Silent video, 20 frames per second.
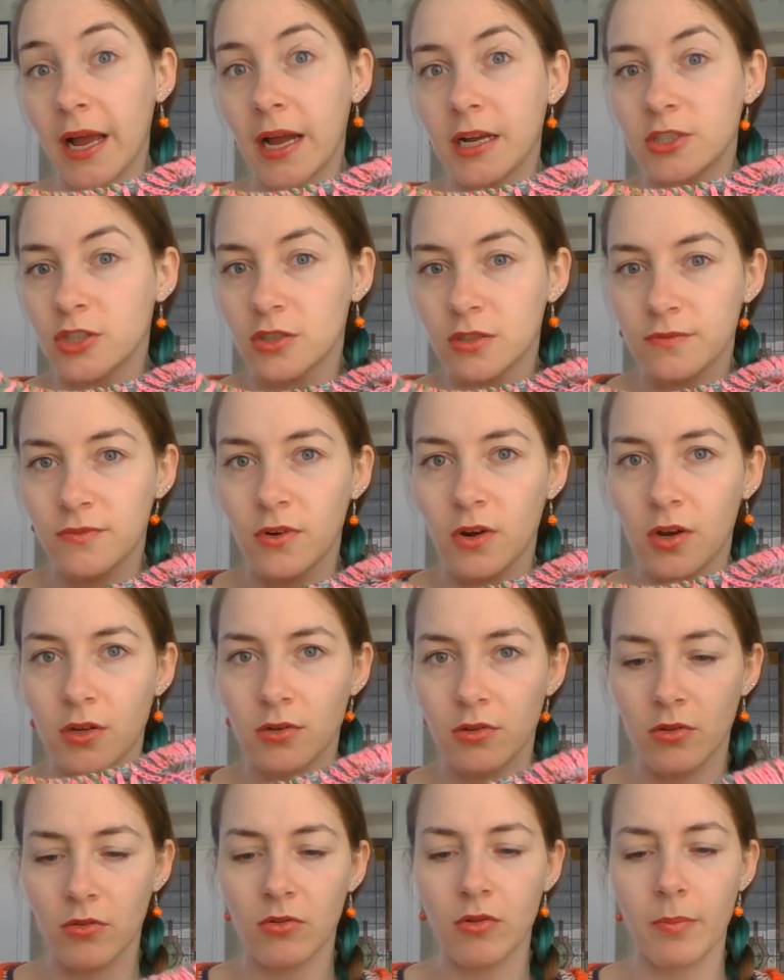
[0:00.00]
I just followed
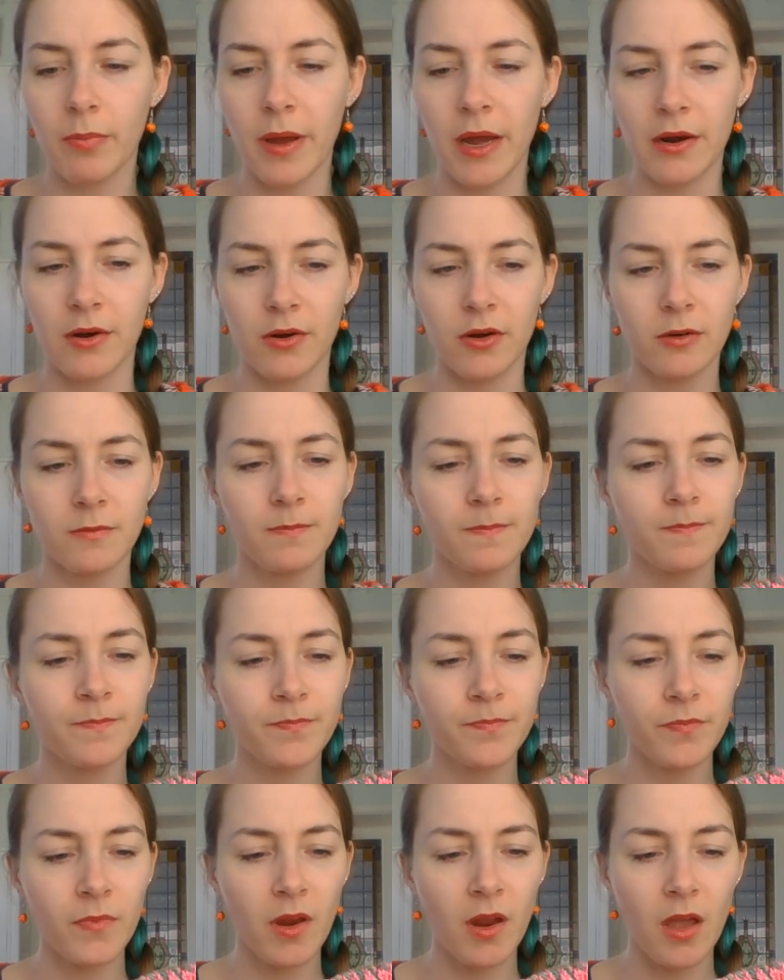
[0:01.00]
the pattern.
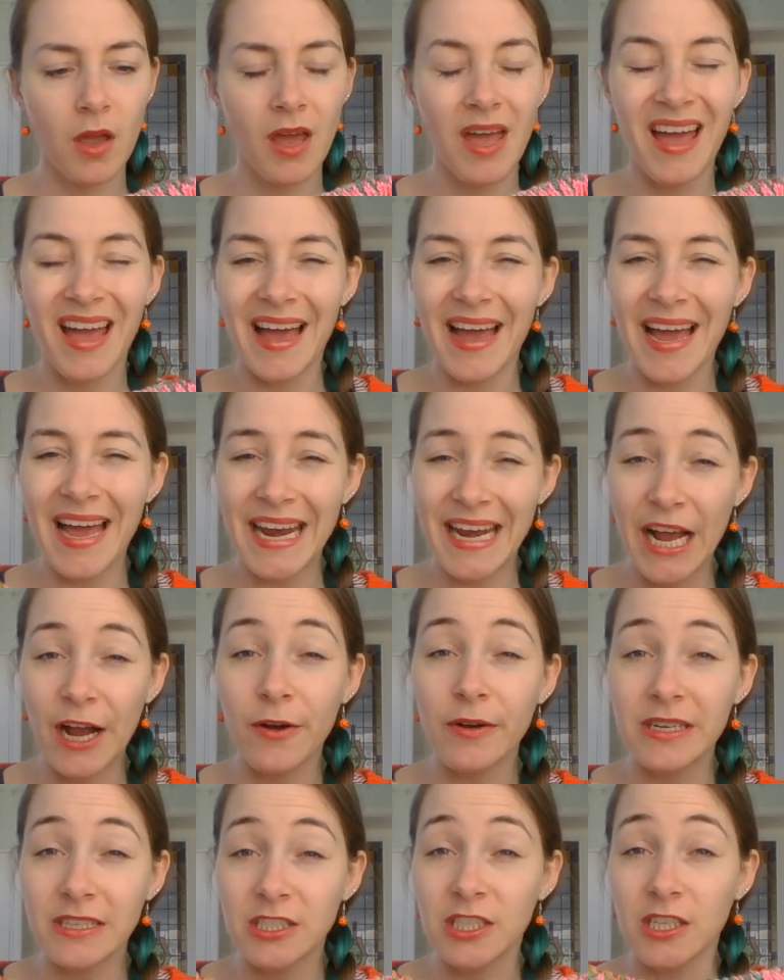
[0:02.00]
And now
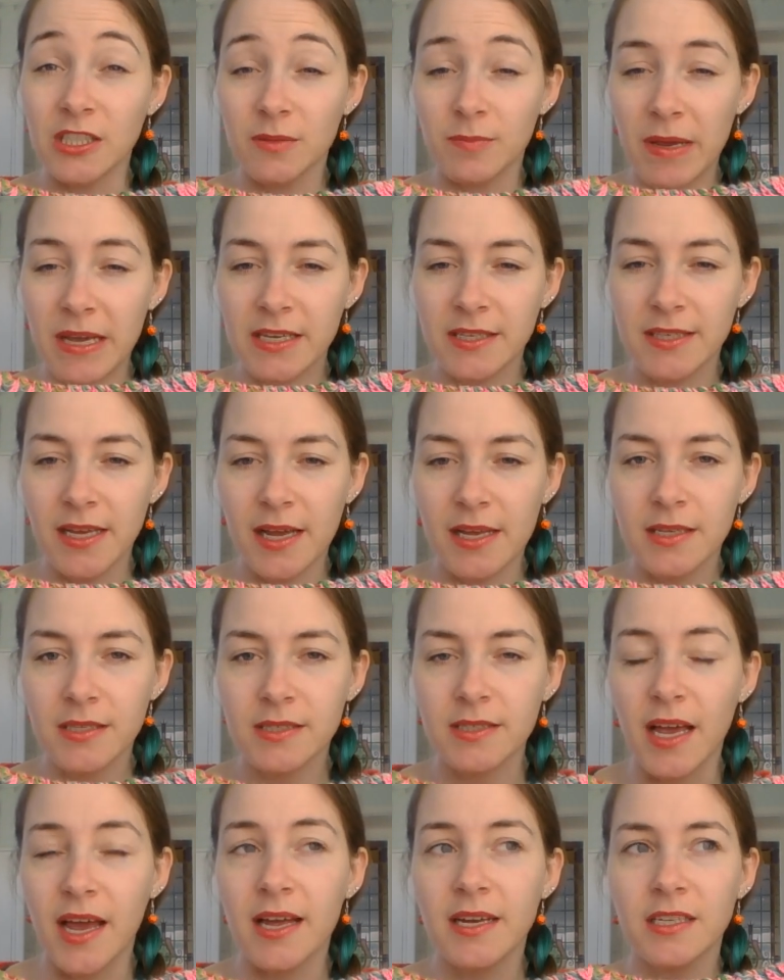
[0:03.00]
it does make sense.
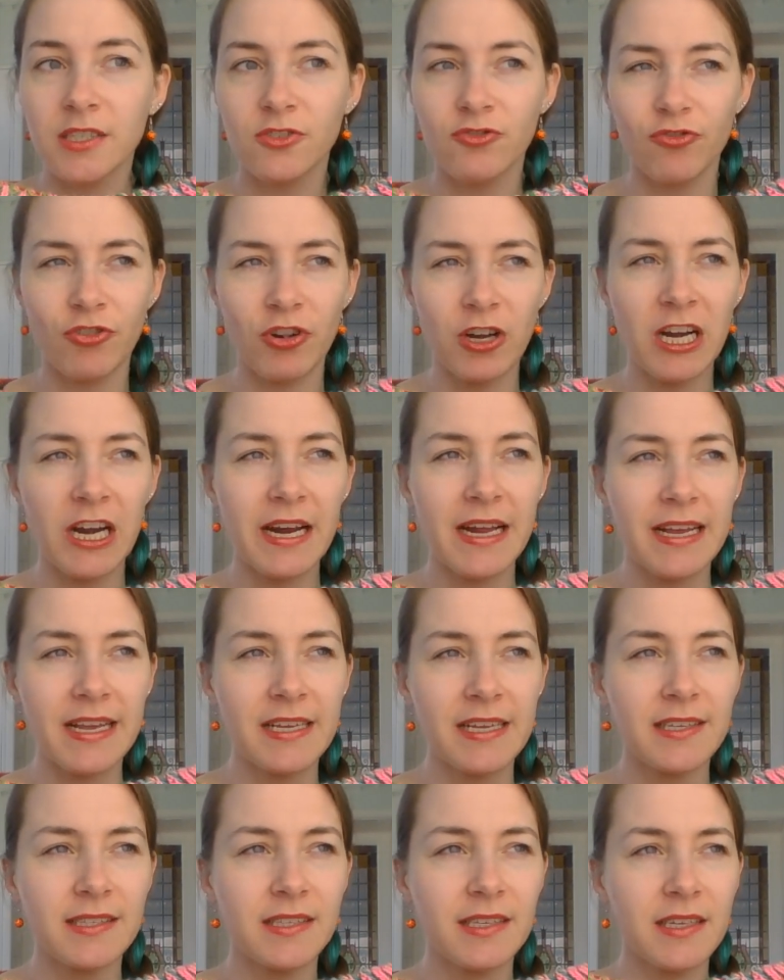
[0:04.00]
And it's really
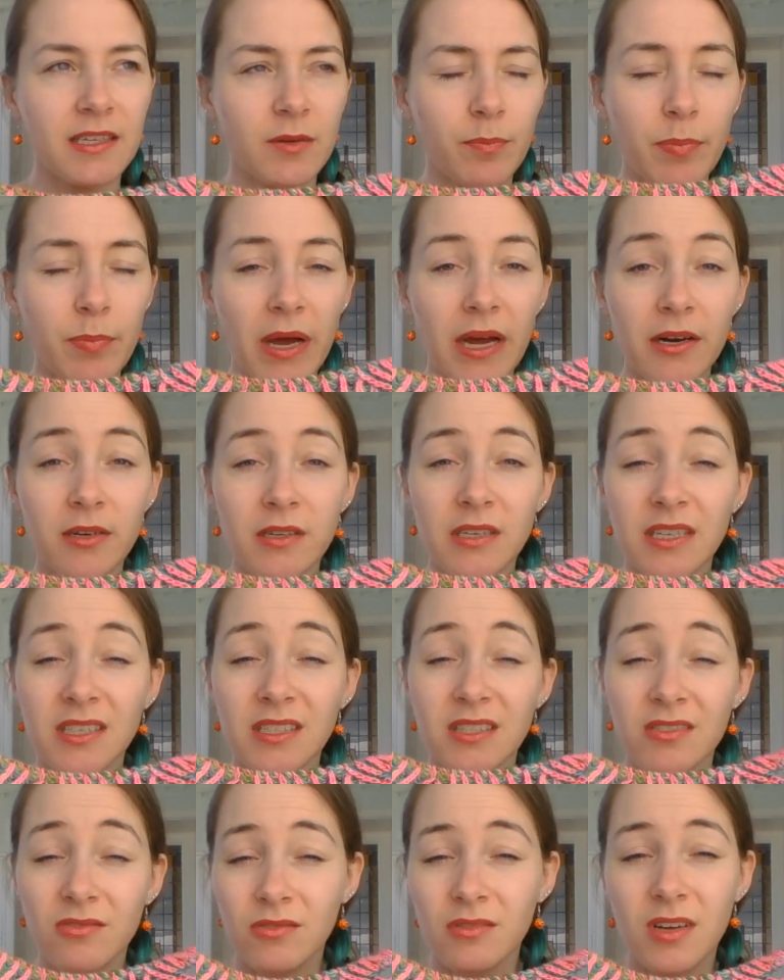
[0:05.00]
easy. The pattern
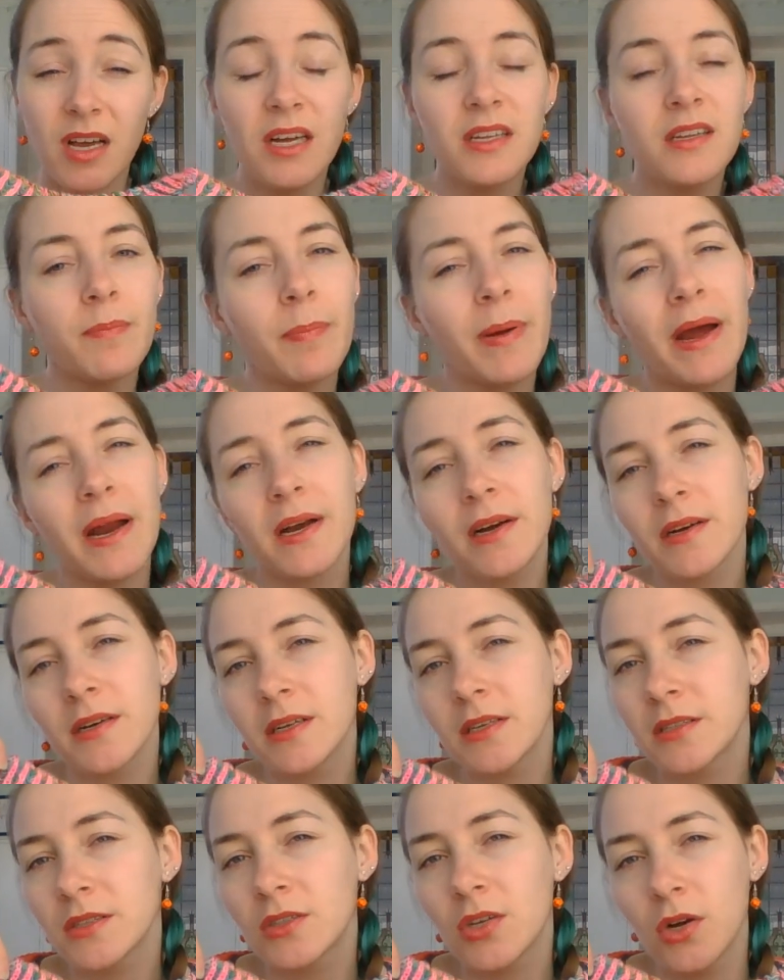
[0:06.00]

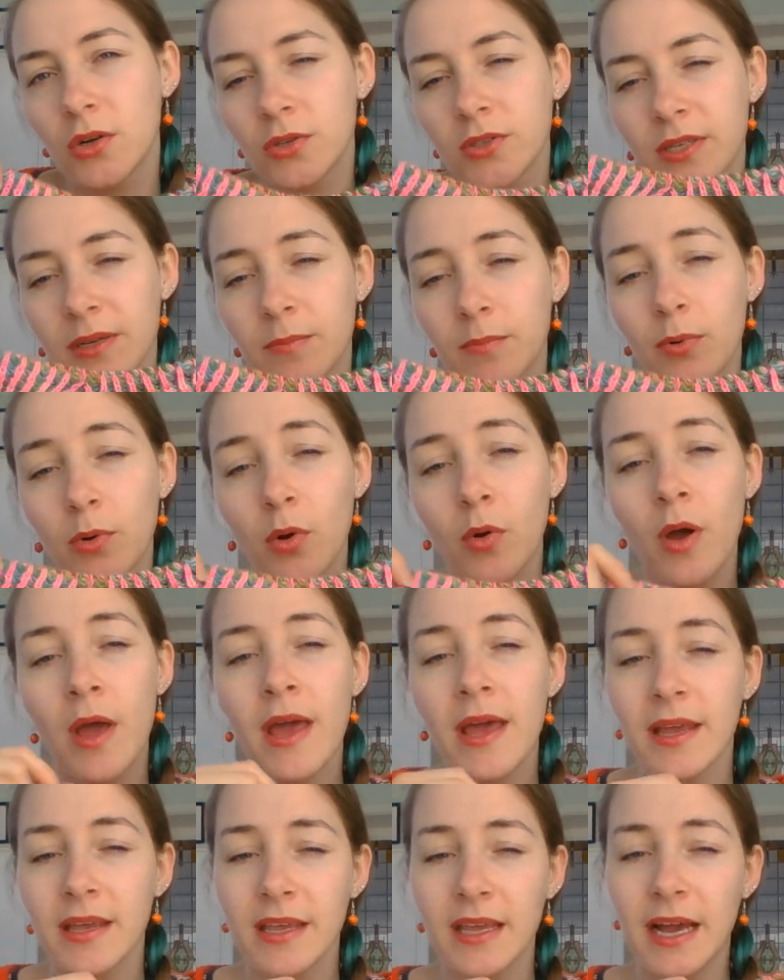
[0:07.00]
is so simple.
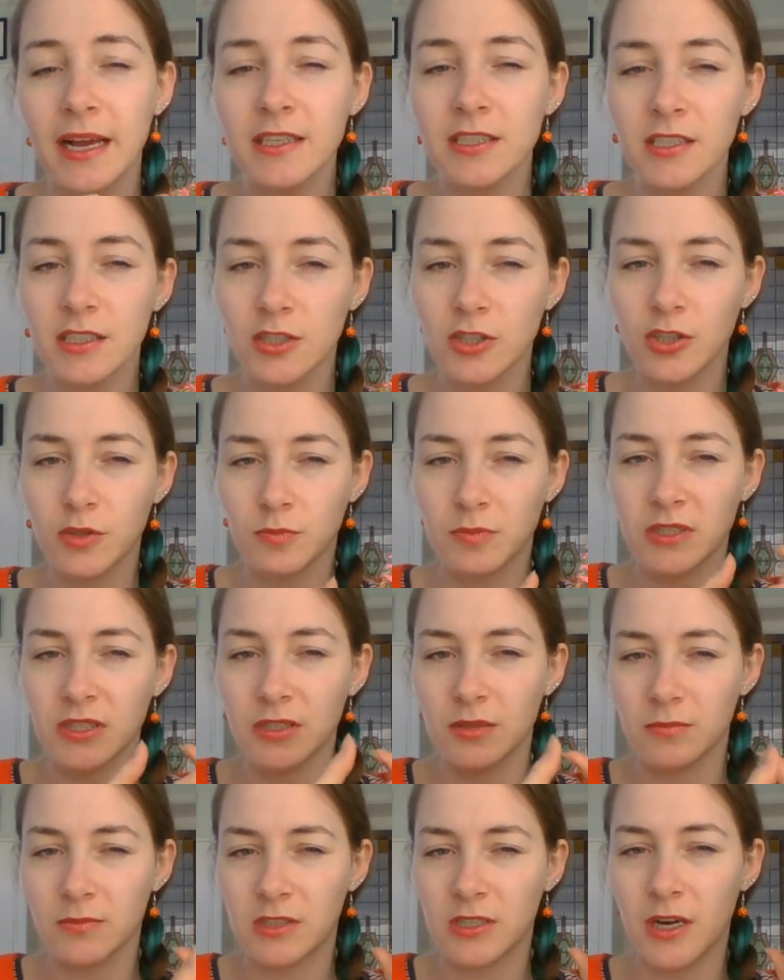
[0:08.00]
Yes, it took me
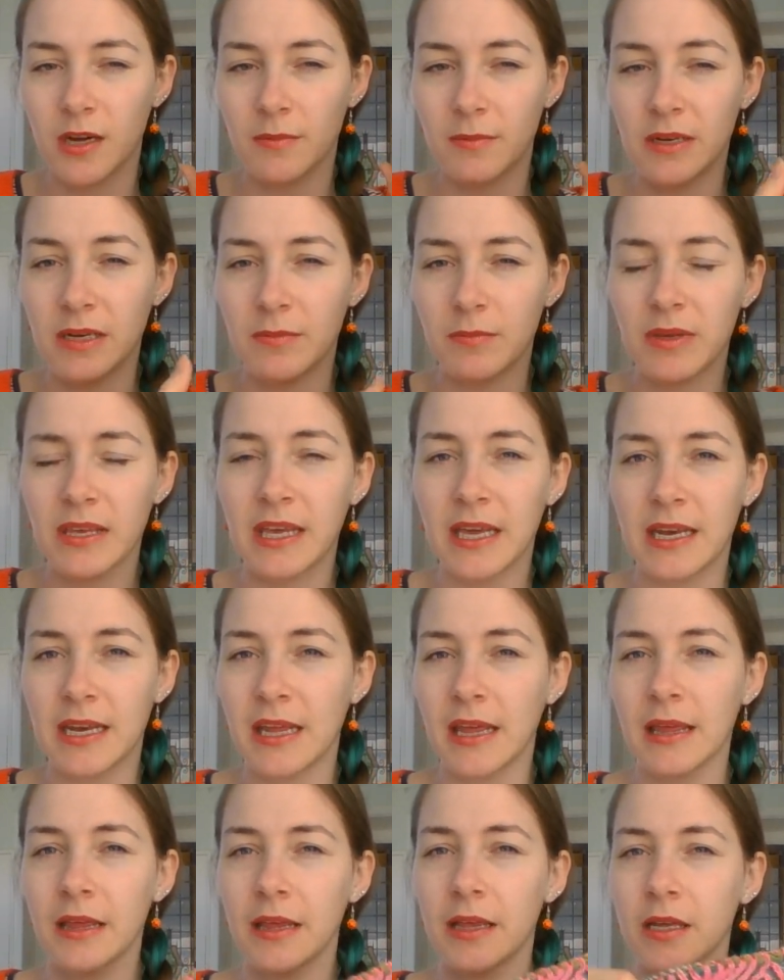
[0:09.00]
some time in the
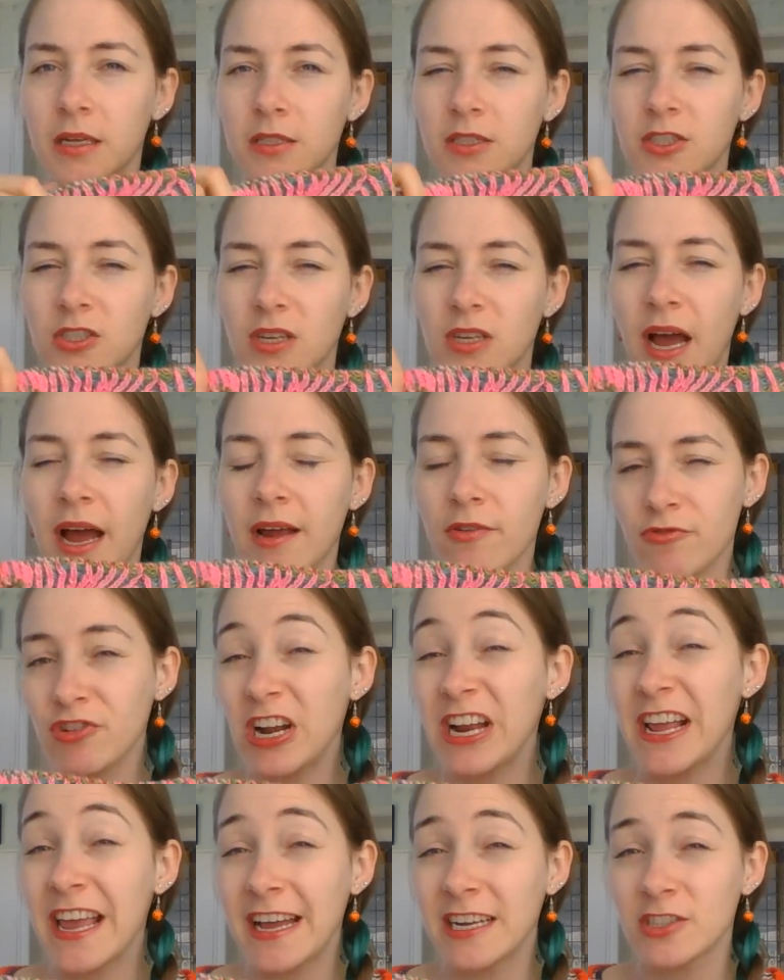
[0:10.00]
beginning. I
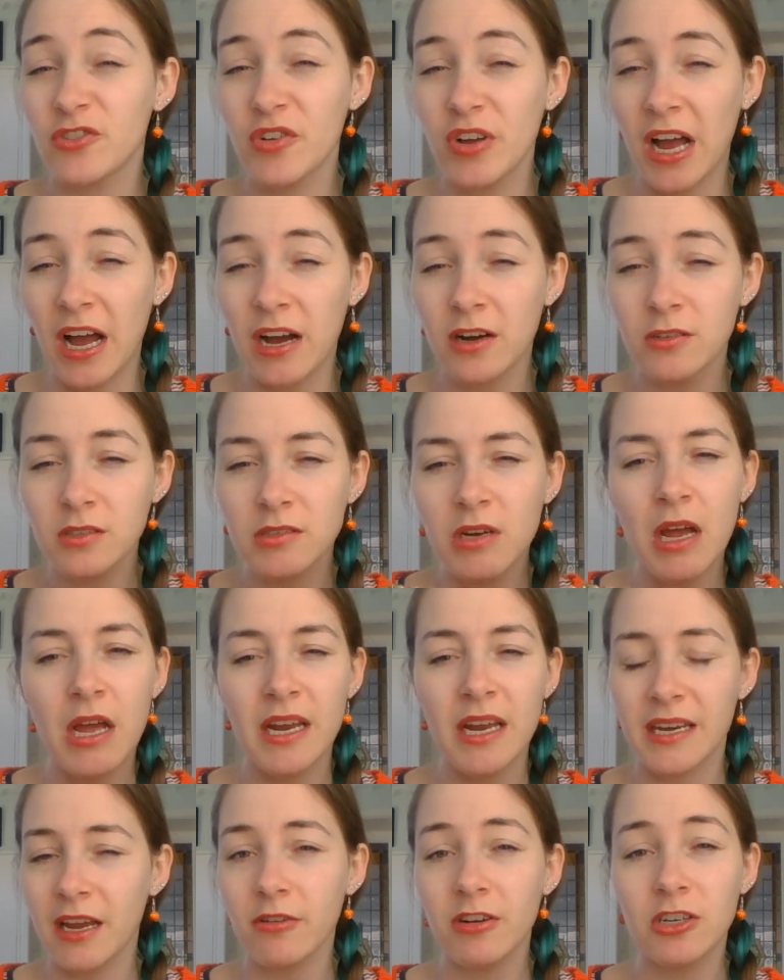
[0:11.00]
really had to count.
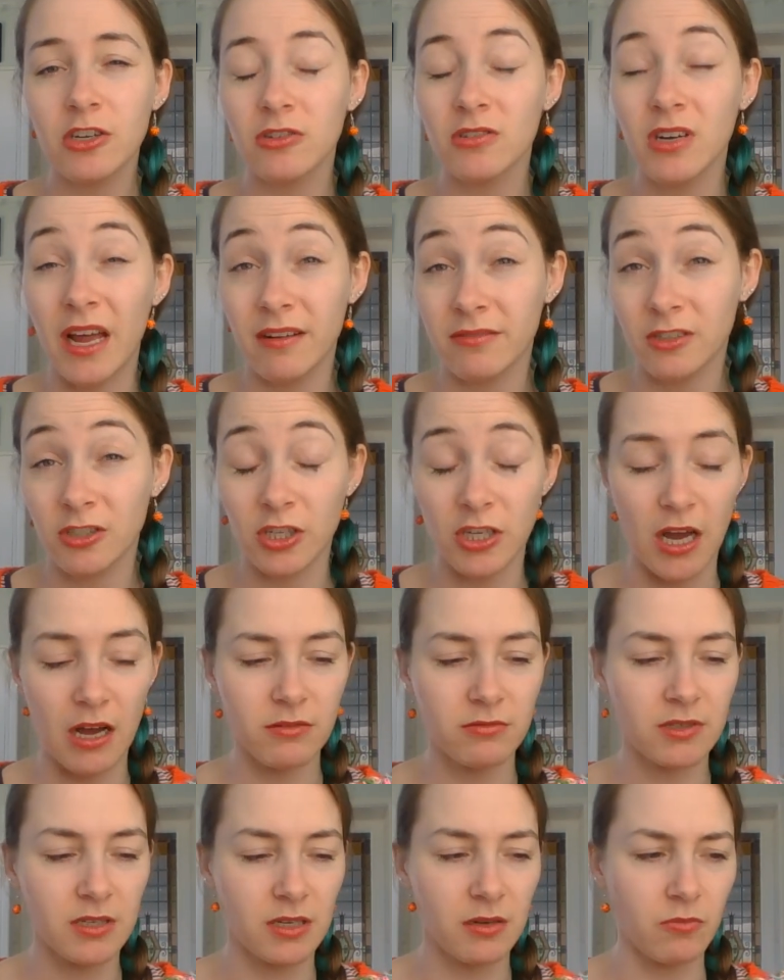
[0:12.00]
Now I don't have to
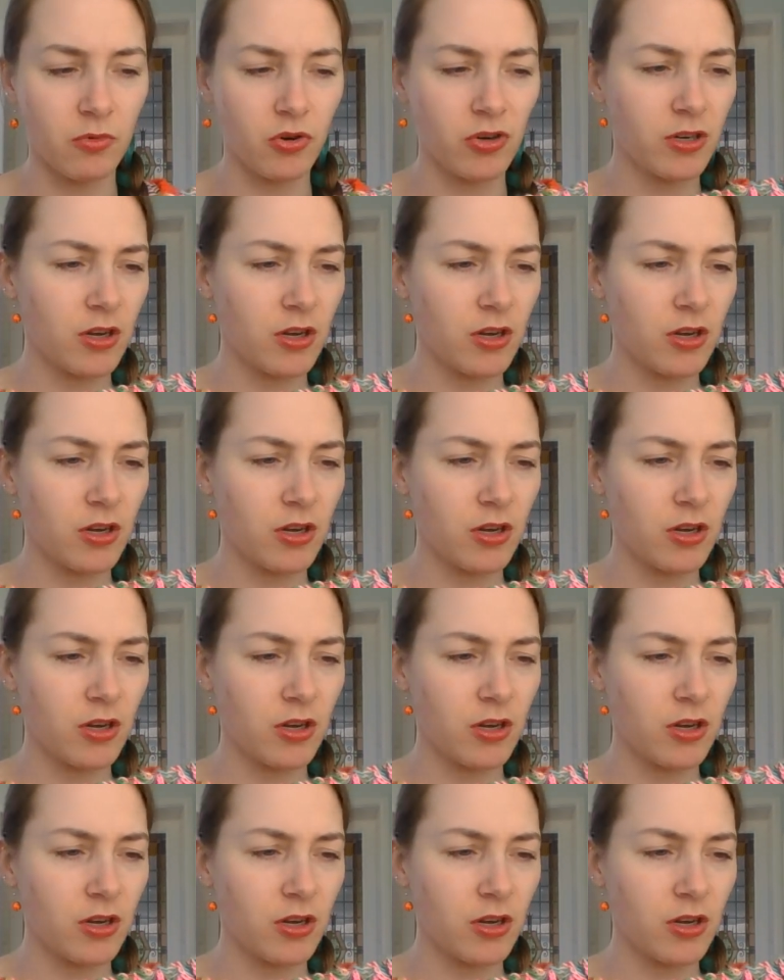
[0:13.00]
count anymore.